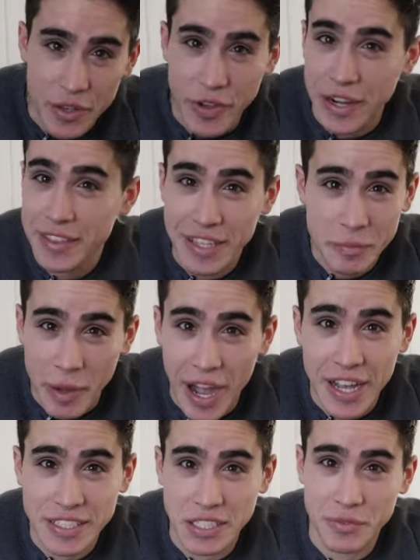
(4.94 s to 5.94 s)
If anything
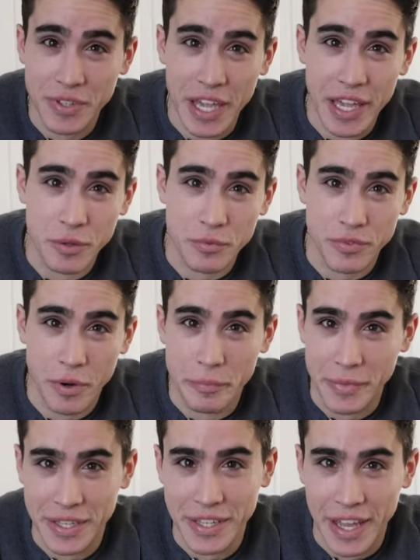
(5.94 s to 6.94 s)
positive came
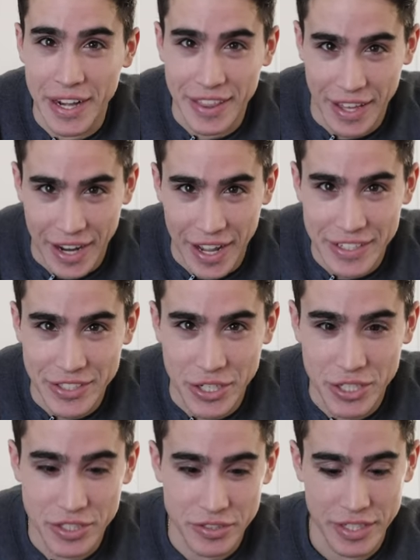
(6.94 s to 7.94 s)
from me getting that eye
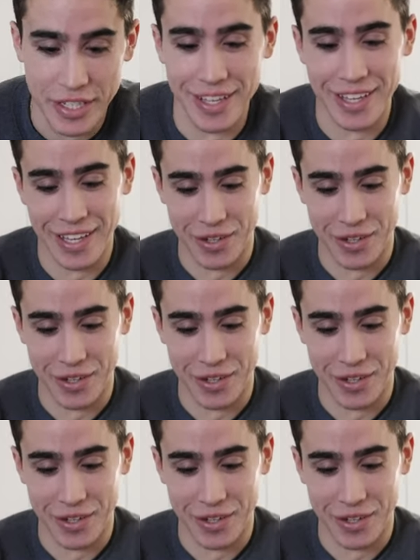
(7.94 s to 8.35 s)
surgery,